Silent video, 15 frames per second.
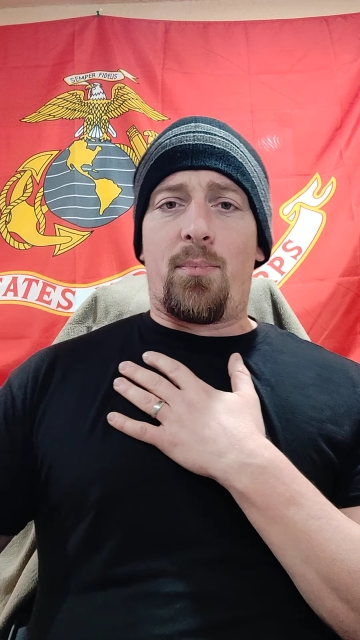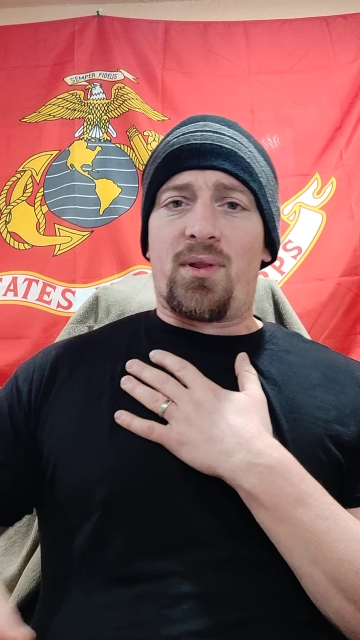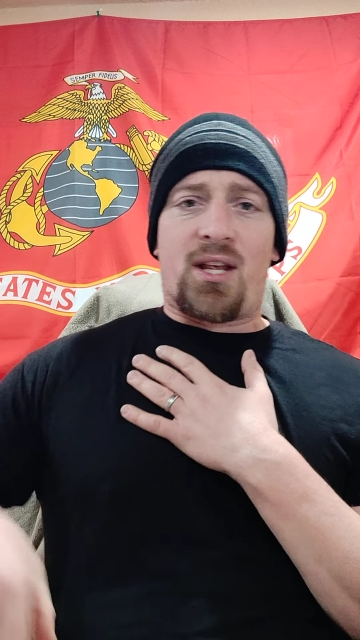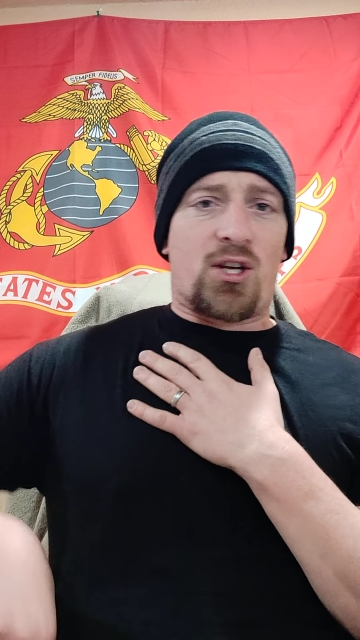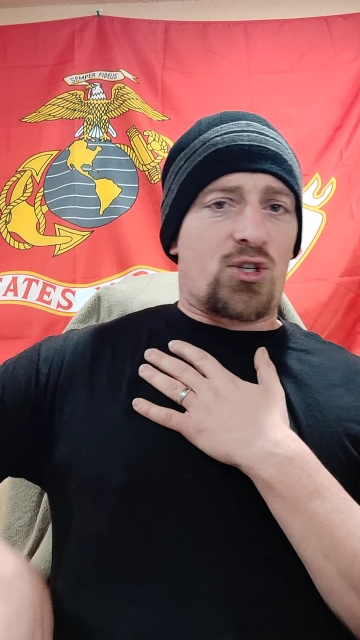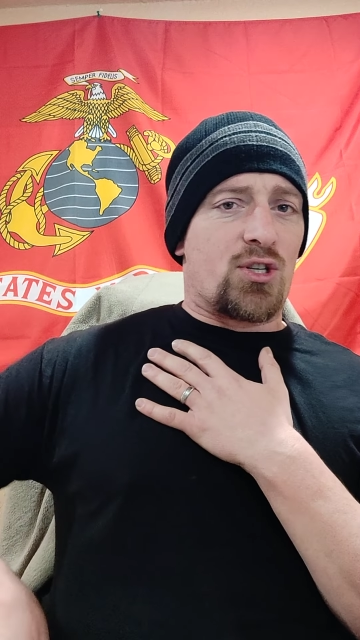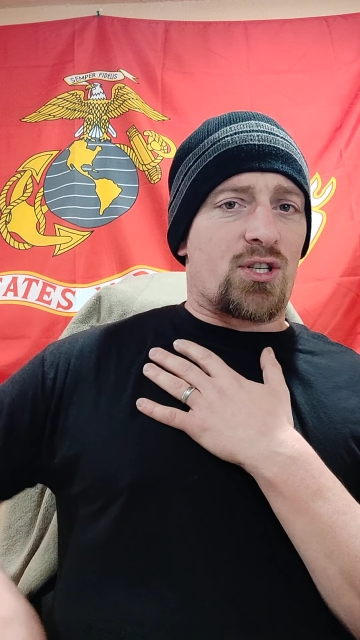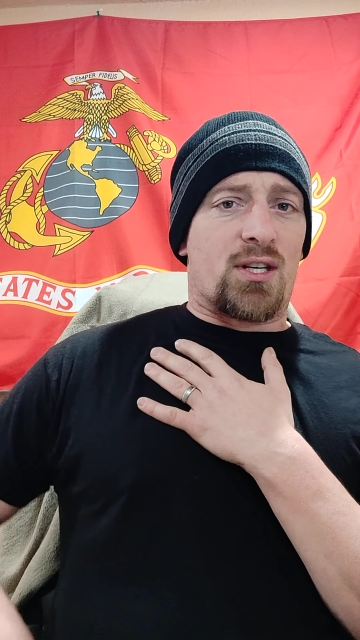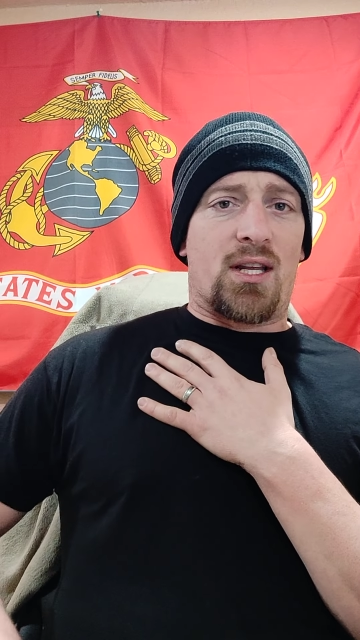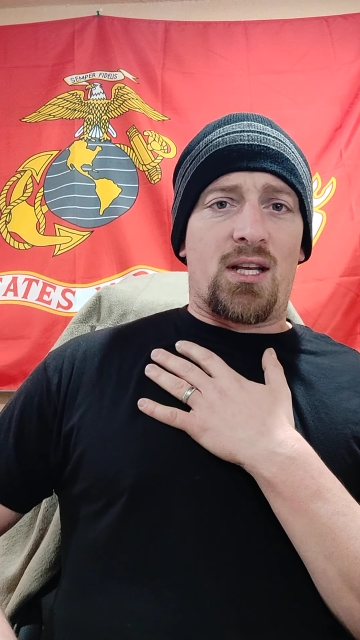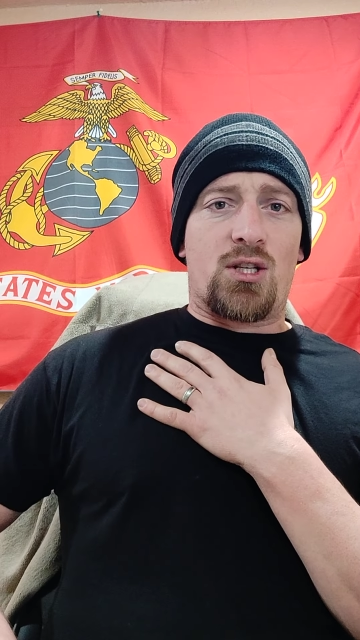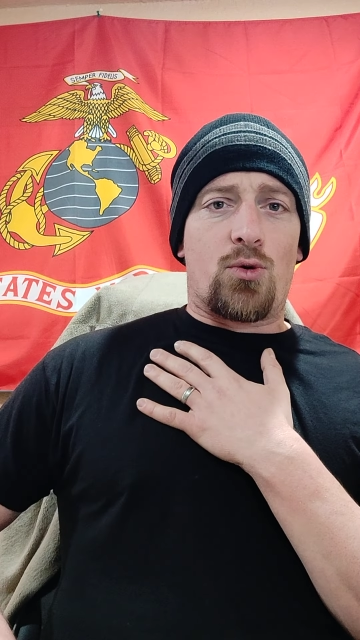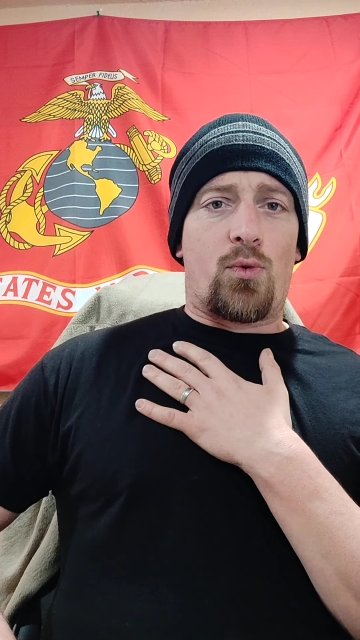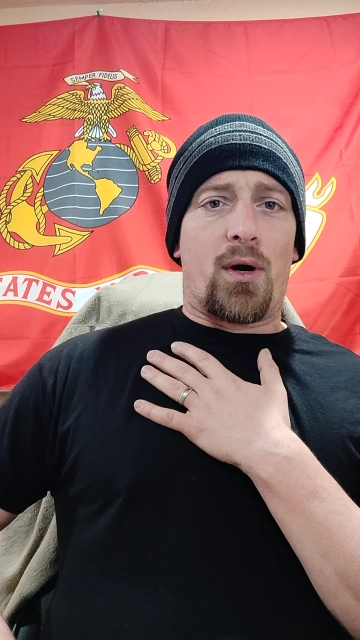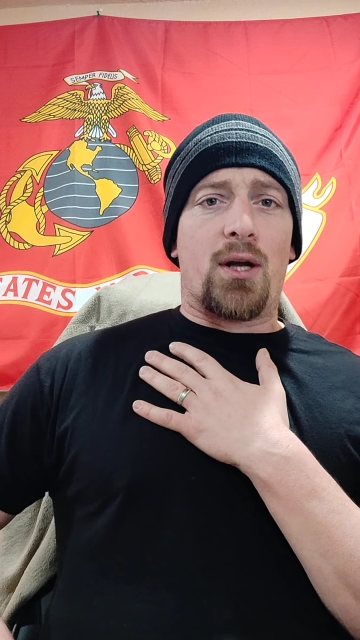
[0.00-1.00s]
but that's just an
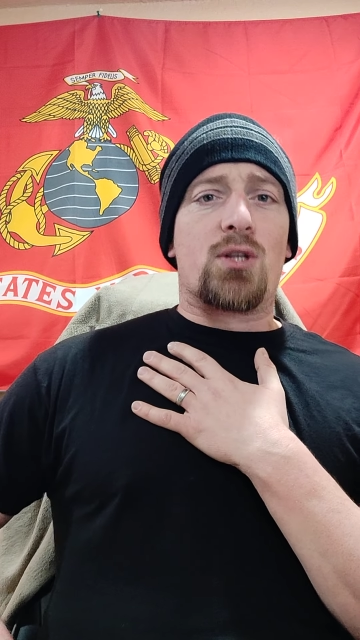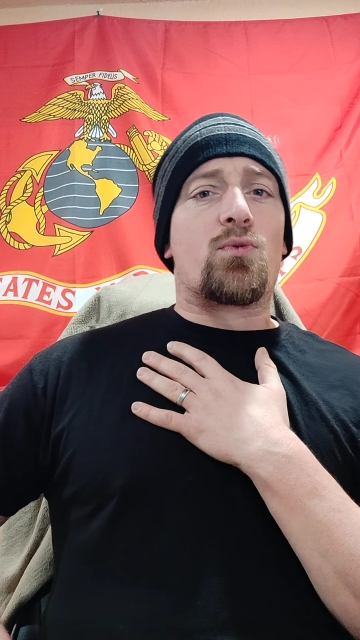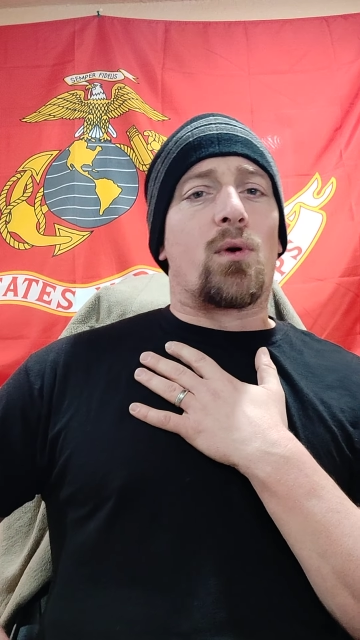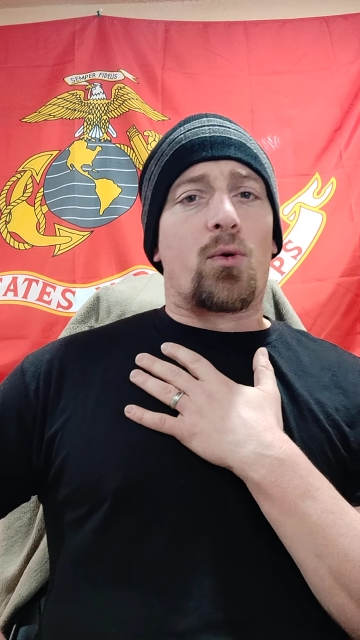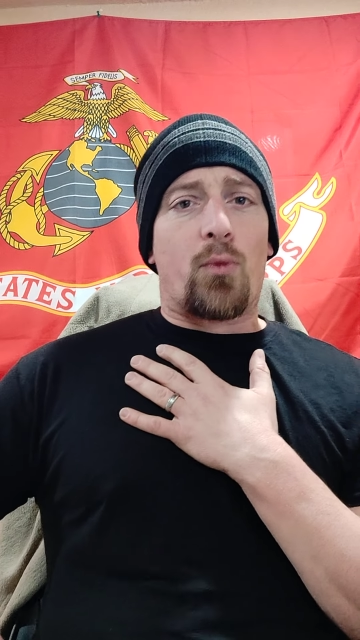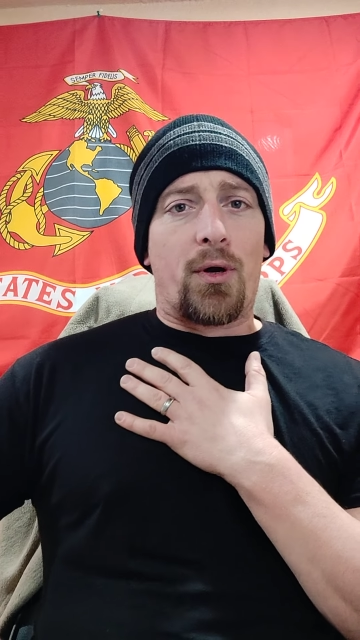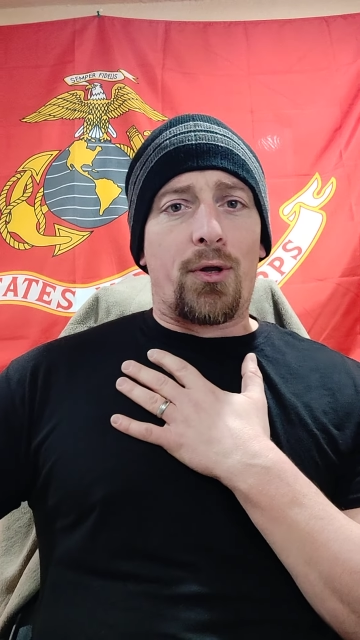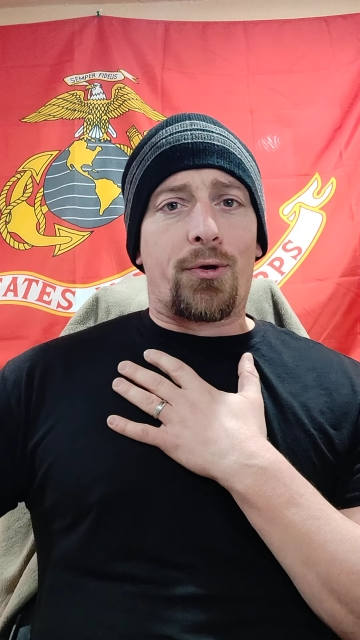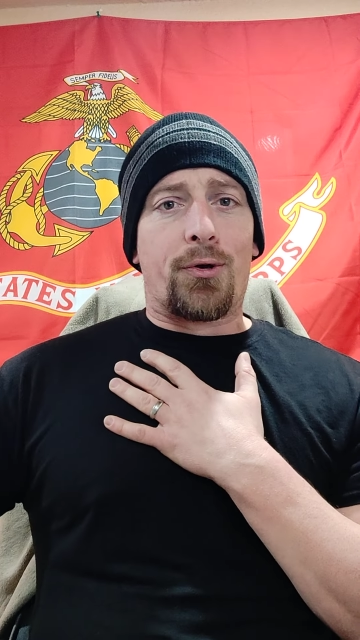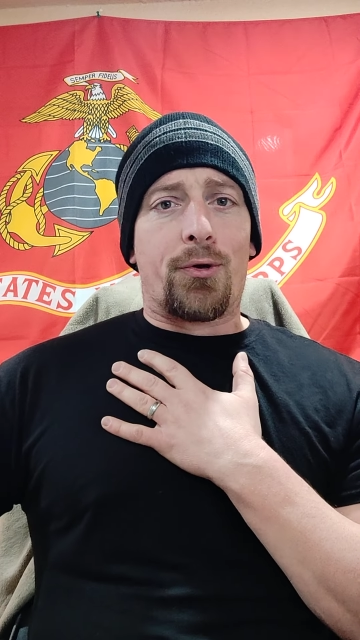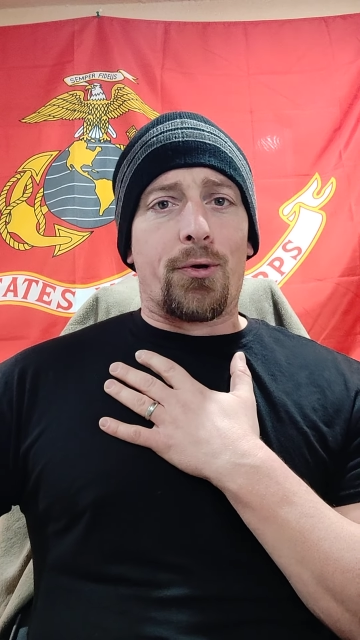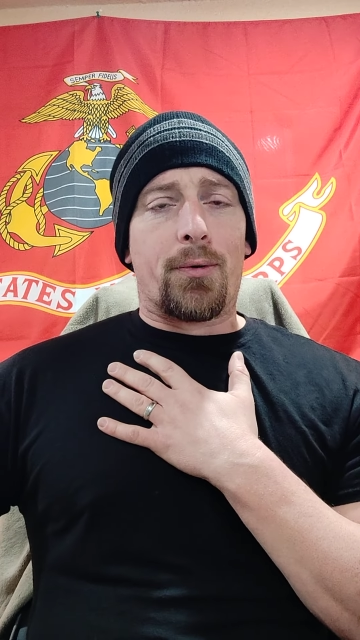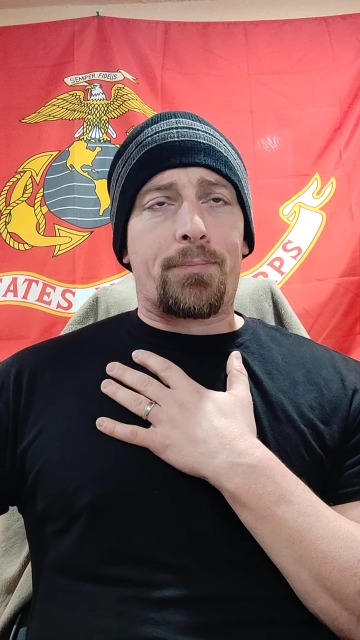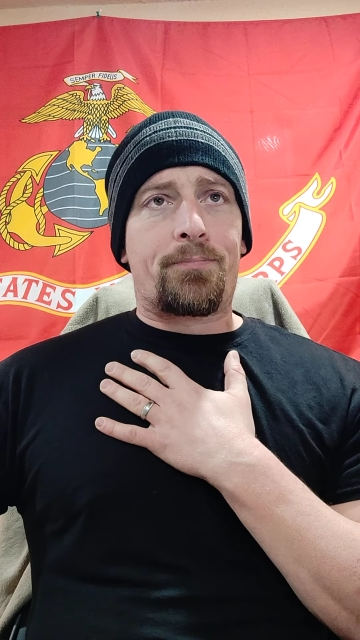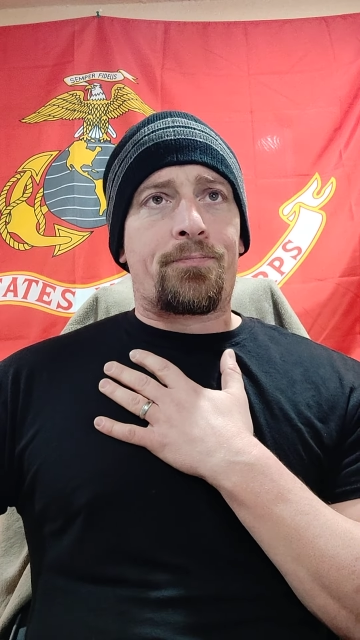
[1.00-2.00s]
easy way. It's one way you can
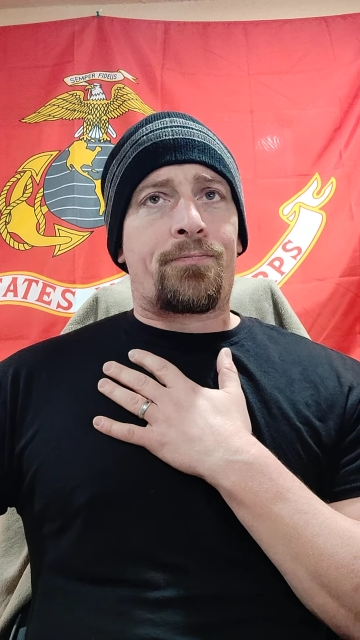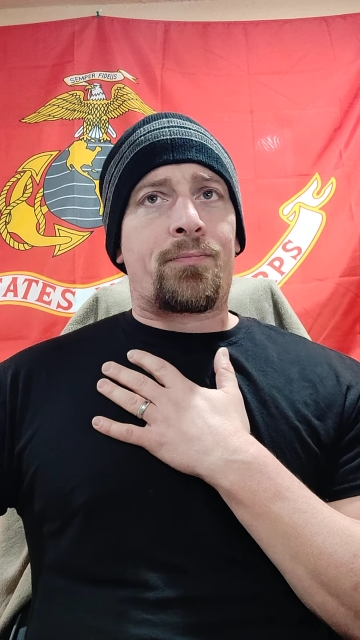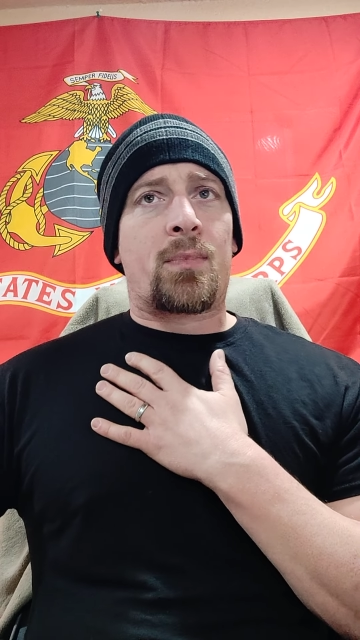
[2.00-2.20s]
do it.